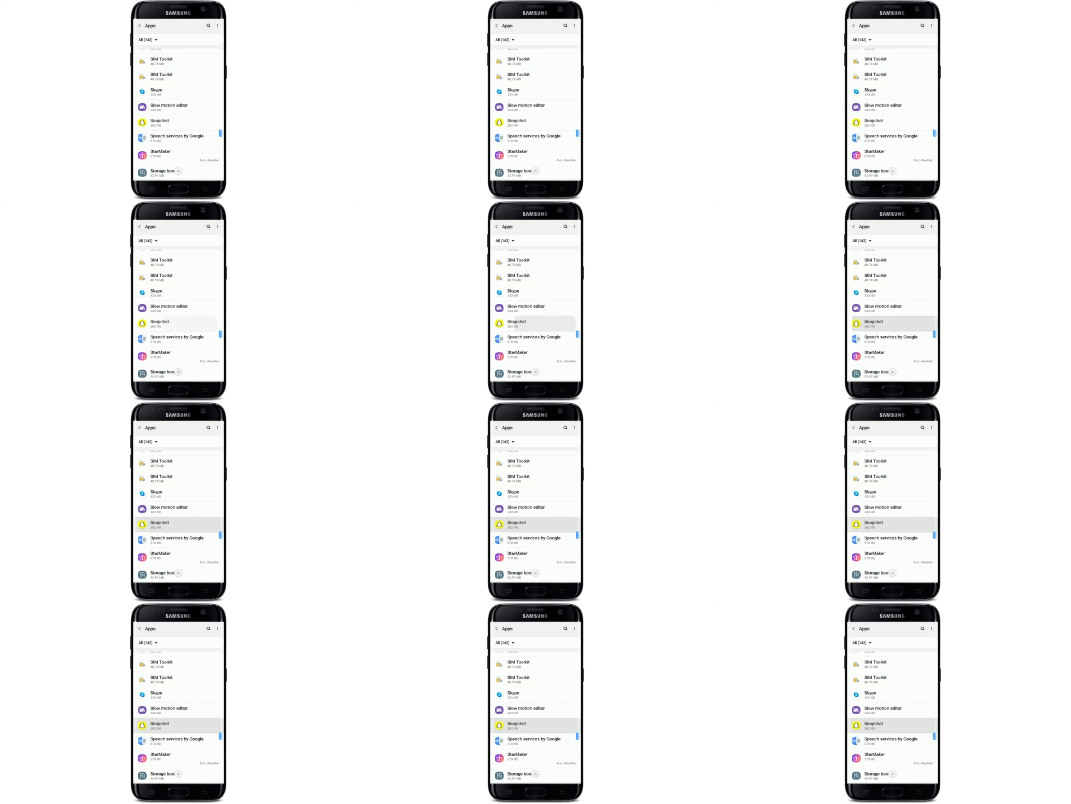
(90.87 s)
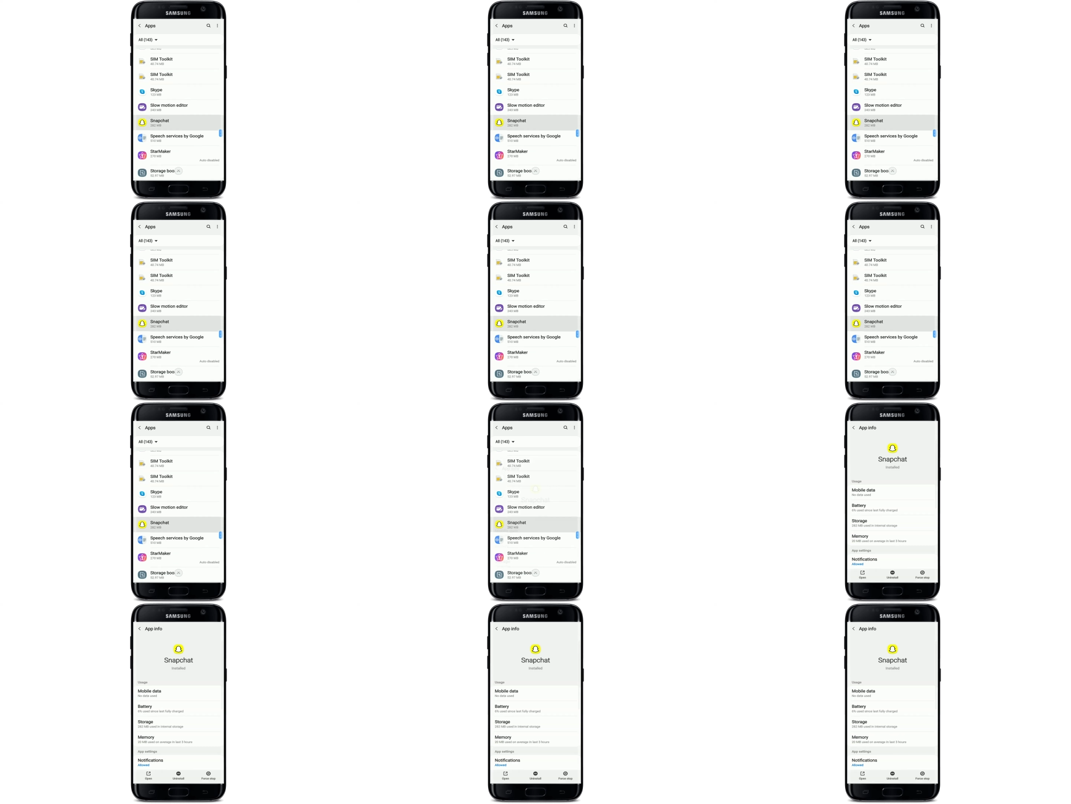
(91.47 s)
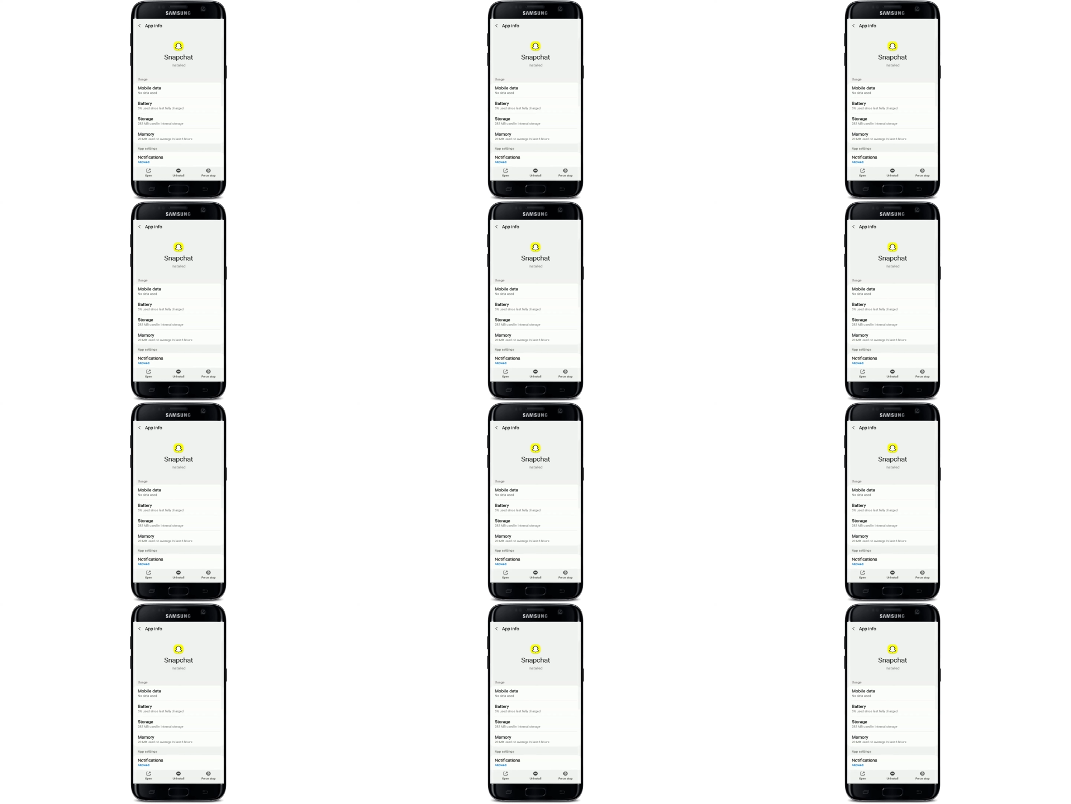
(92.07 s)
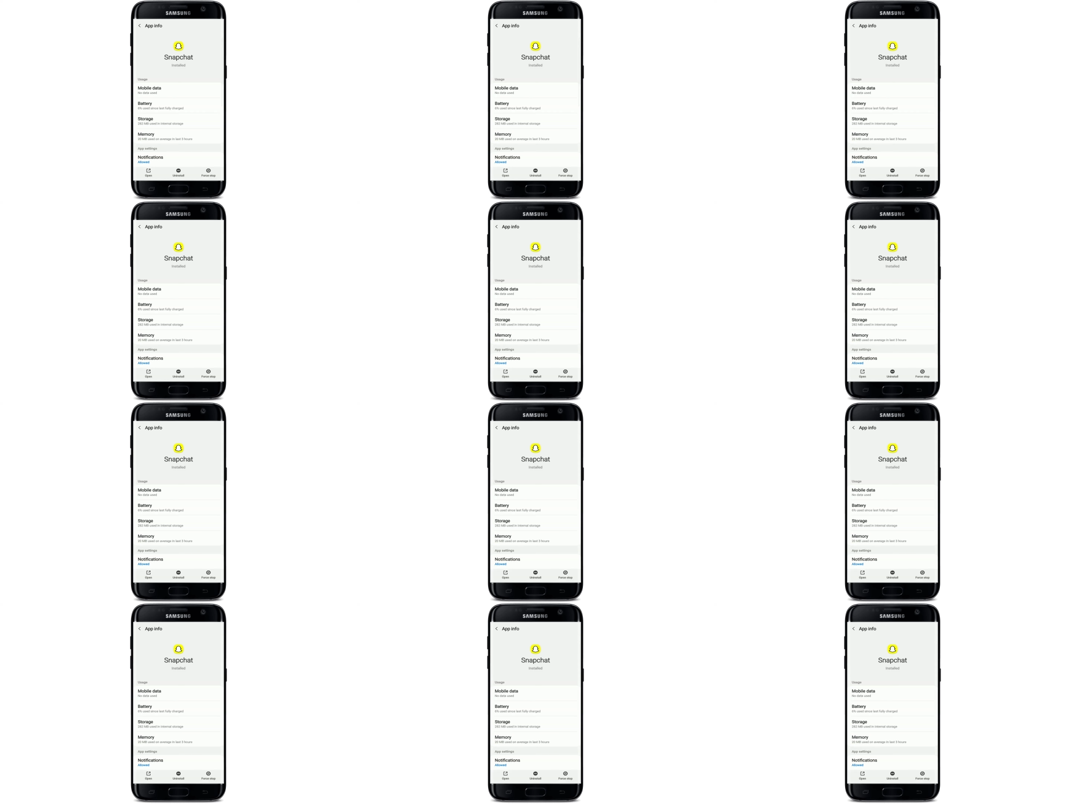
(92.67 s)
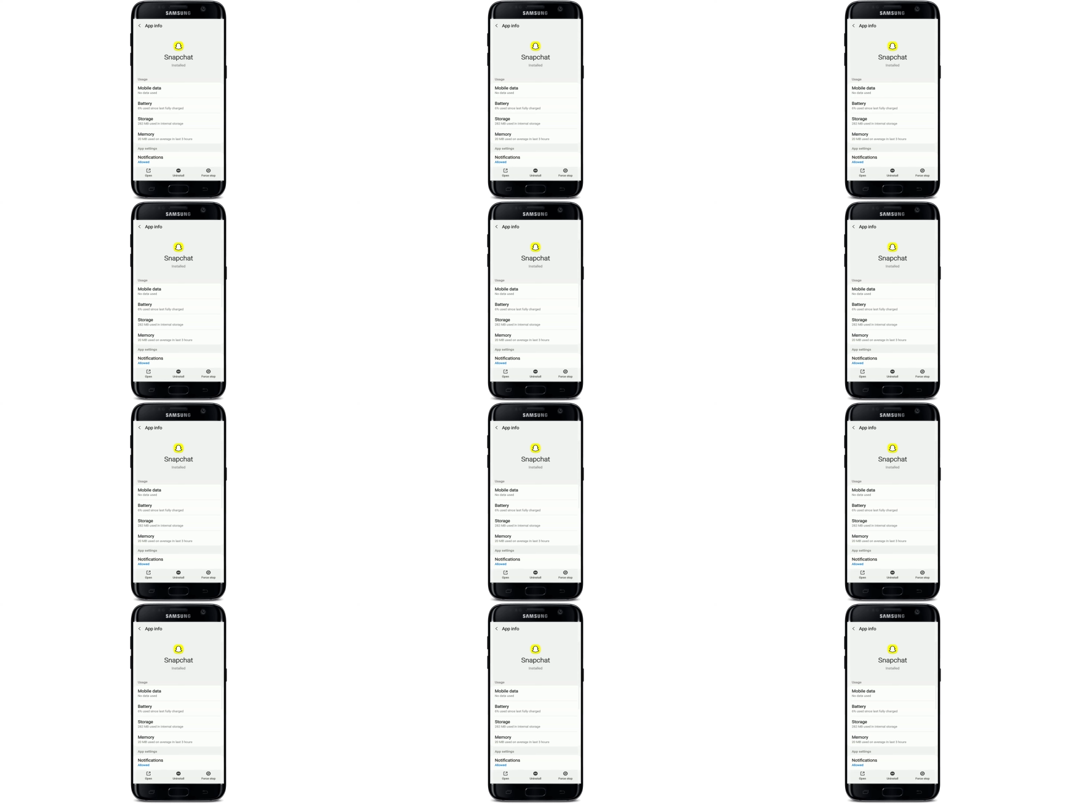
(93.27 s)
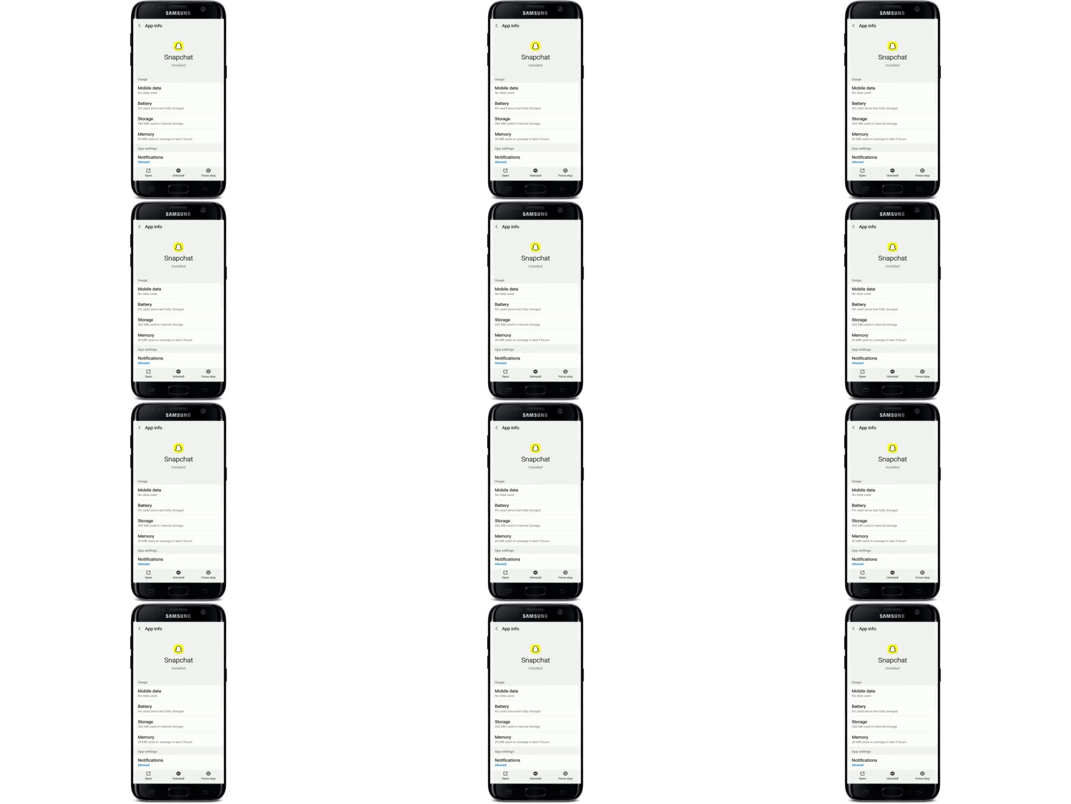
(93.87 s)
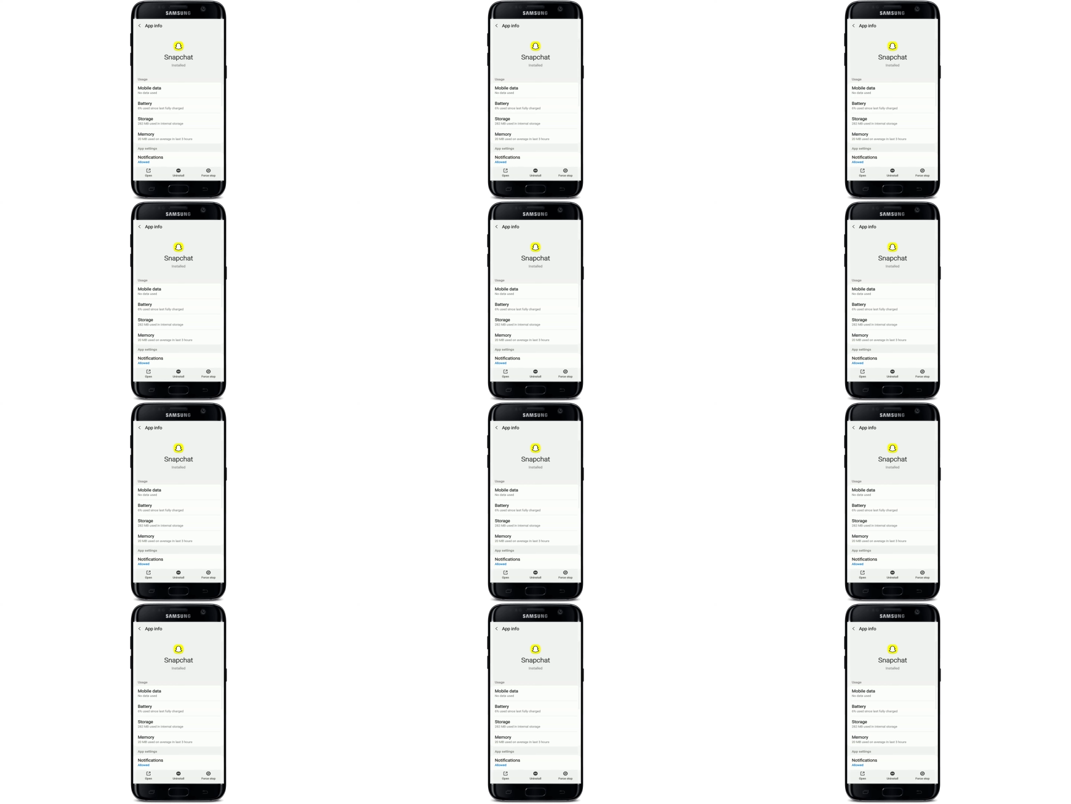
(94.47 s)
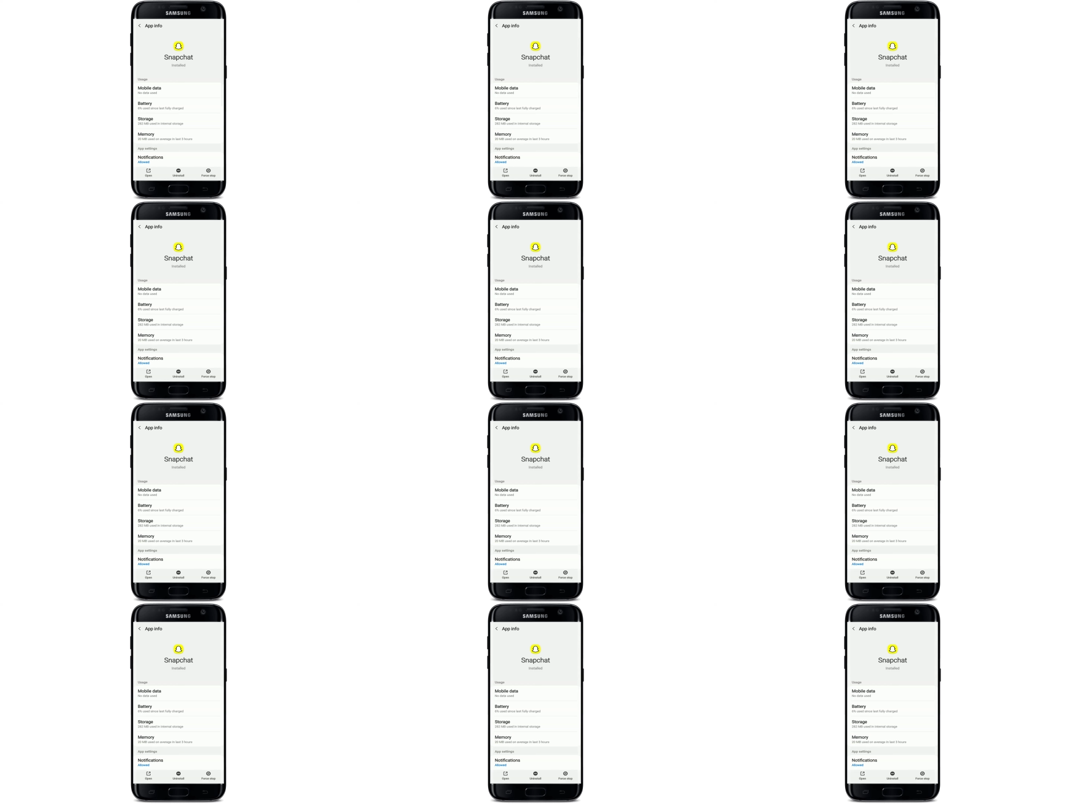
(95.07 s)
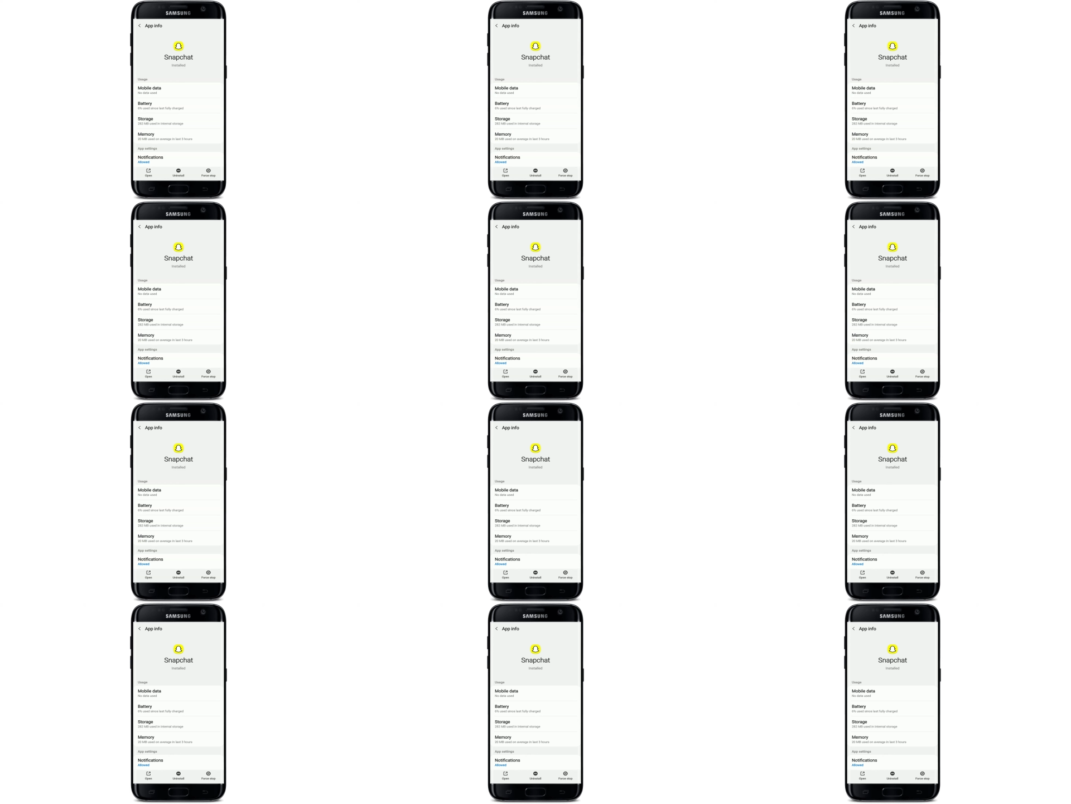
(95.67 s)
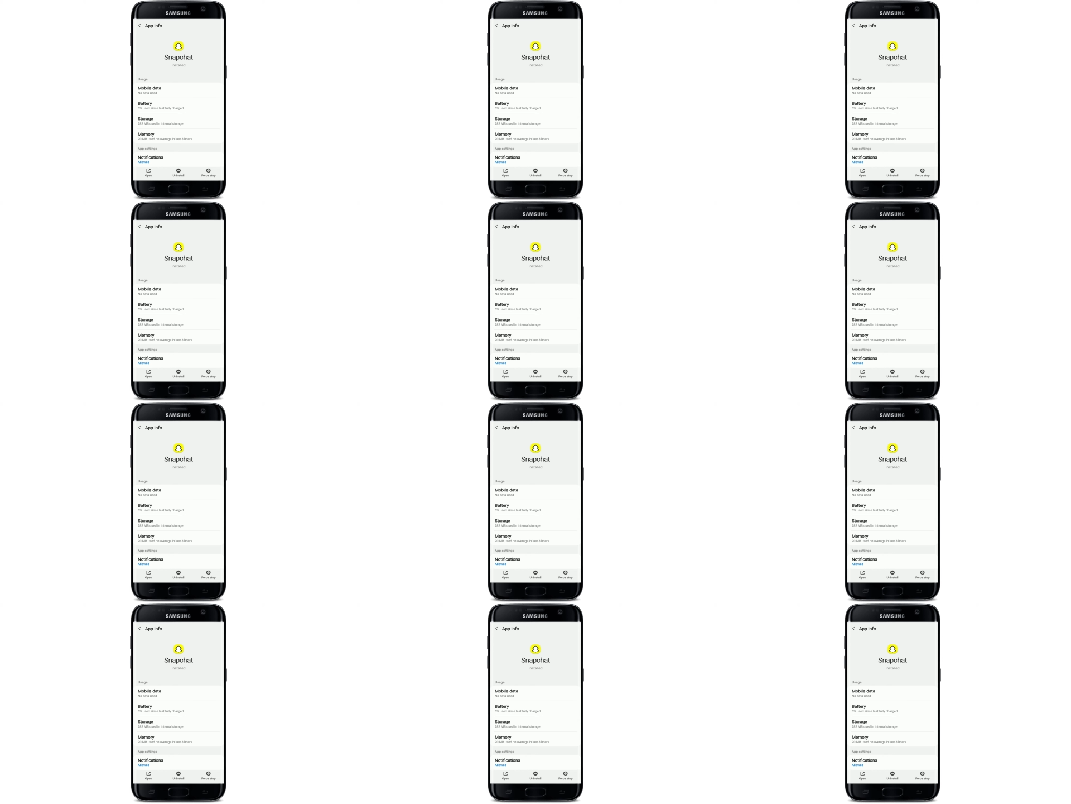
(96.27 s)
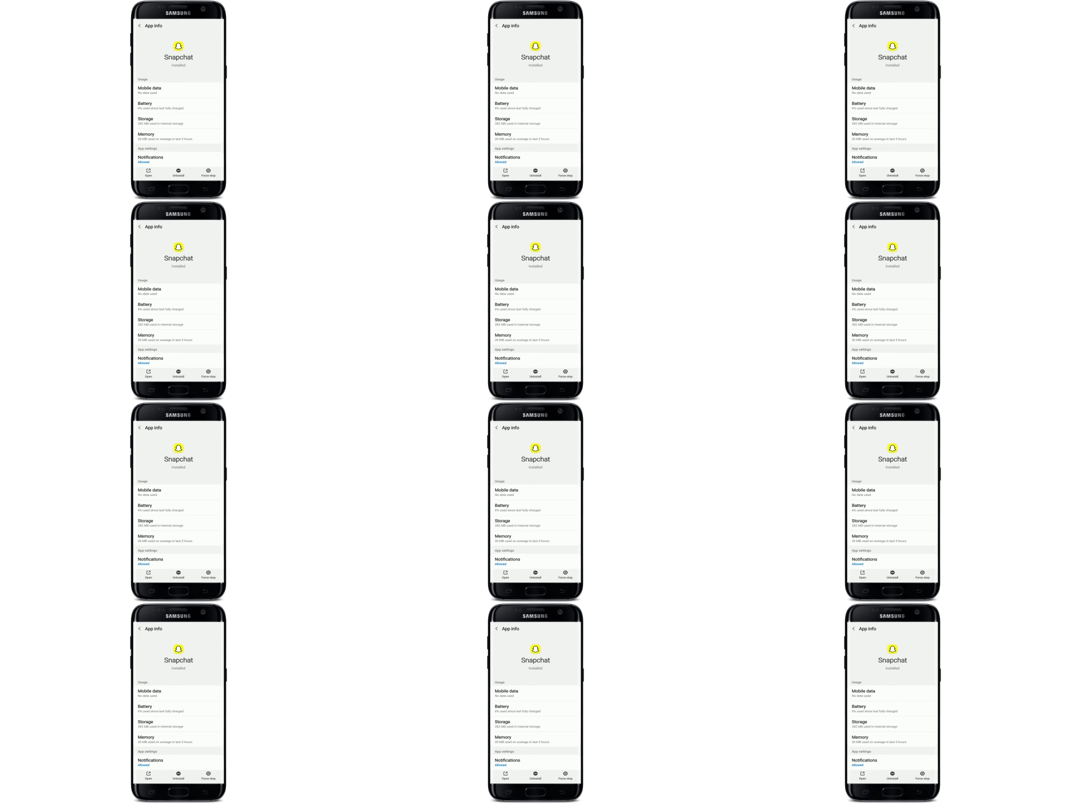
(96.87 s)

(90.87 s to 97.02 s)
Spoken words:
(no speaker visible)